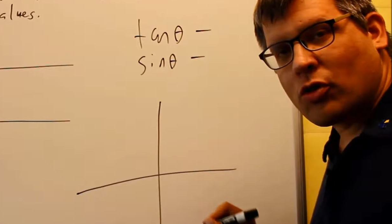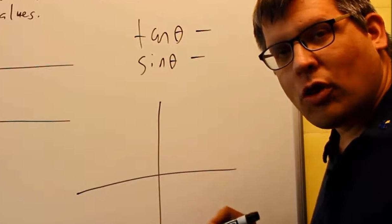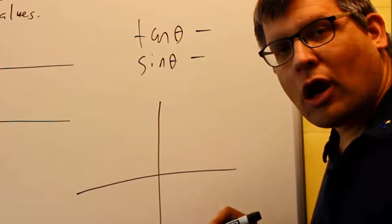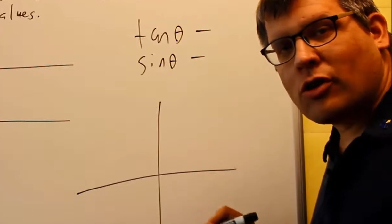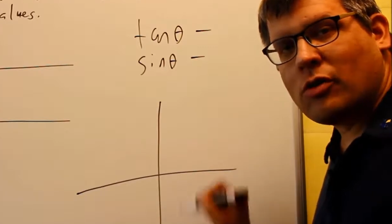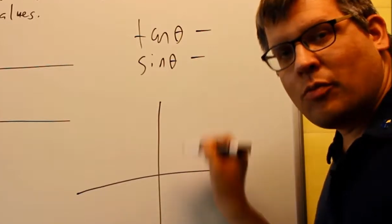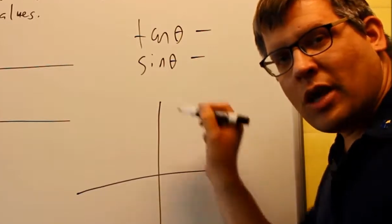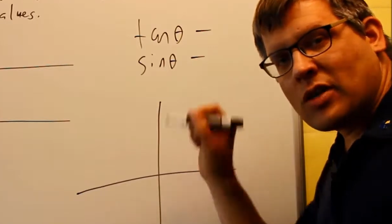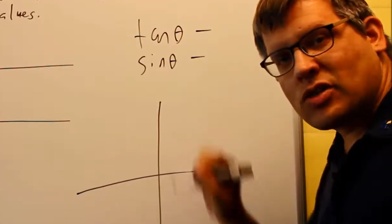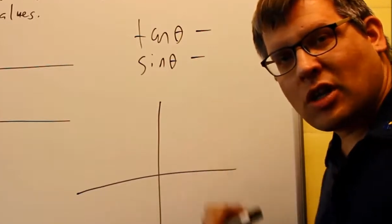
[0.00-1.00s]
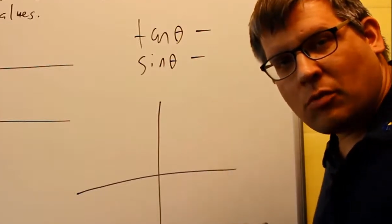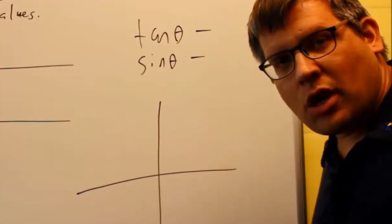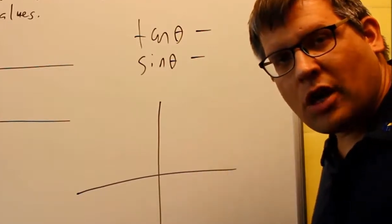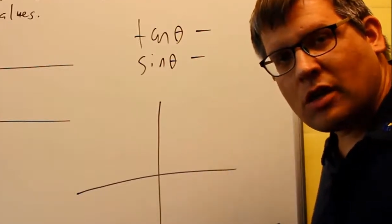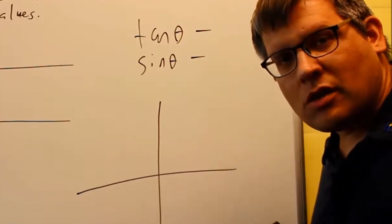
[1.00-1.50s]
quadrant based on
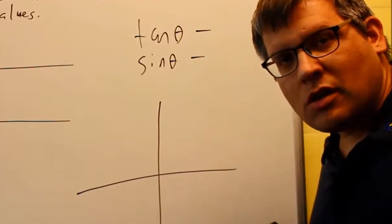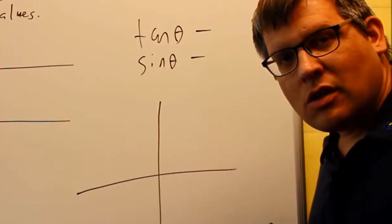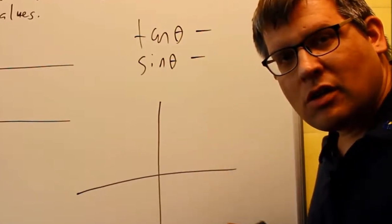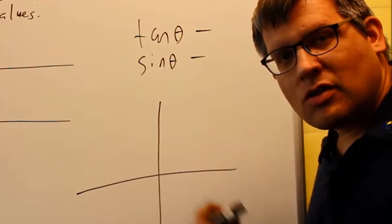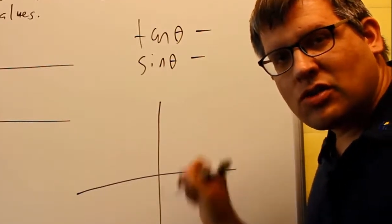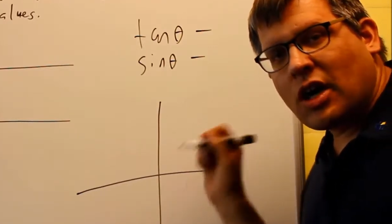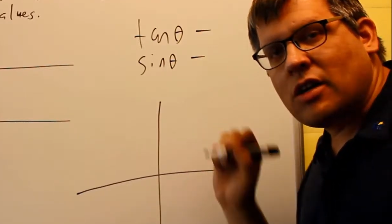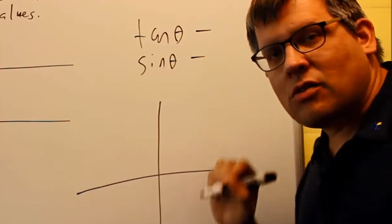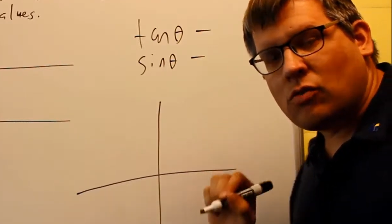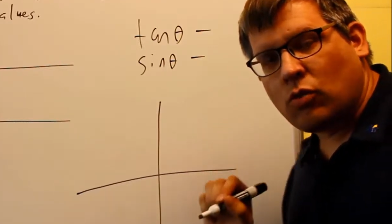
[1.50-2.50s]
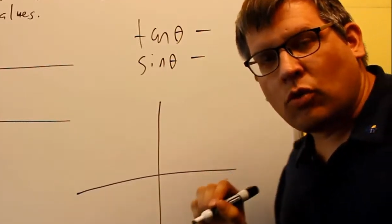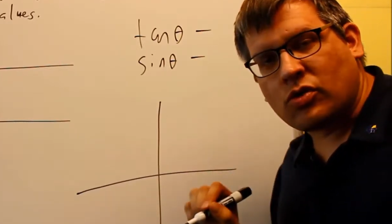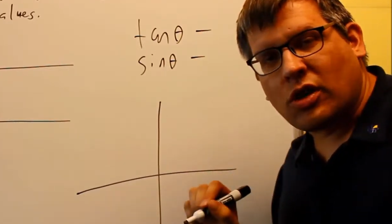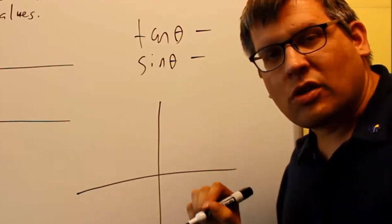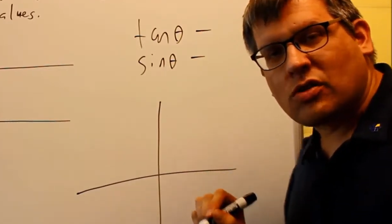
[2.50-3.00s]
my sign rules
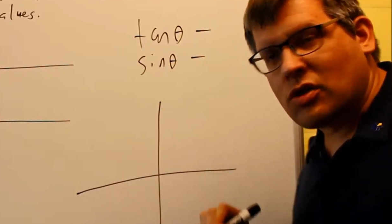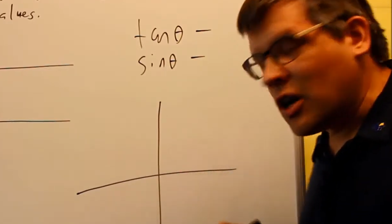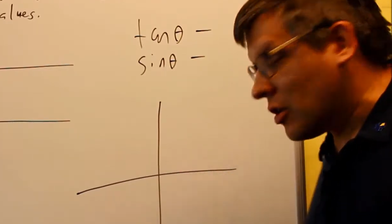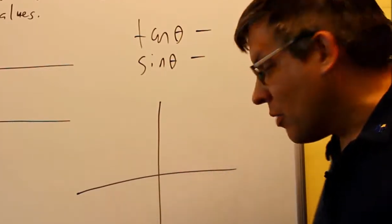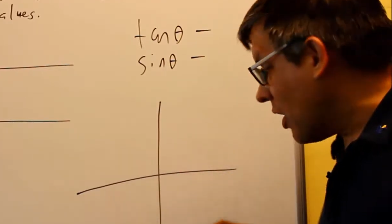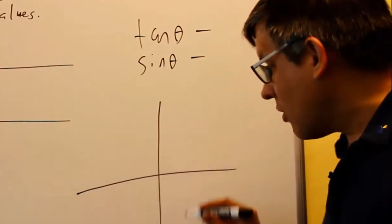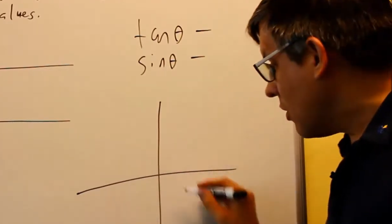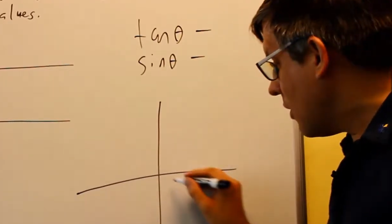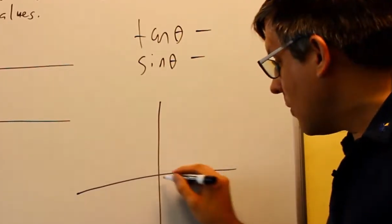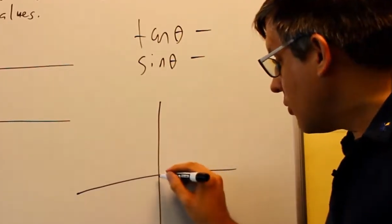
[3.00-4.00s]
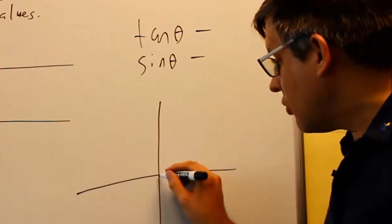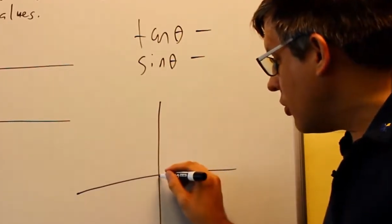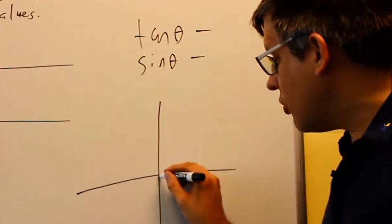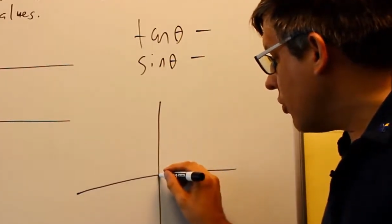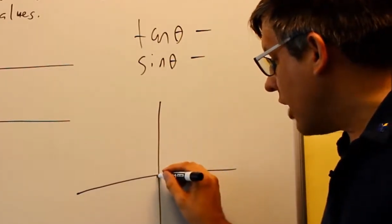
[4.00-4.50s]
that I just talked about. To do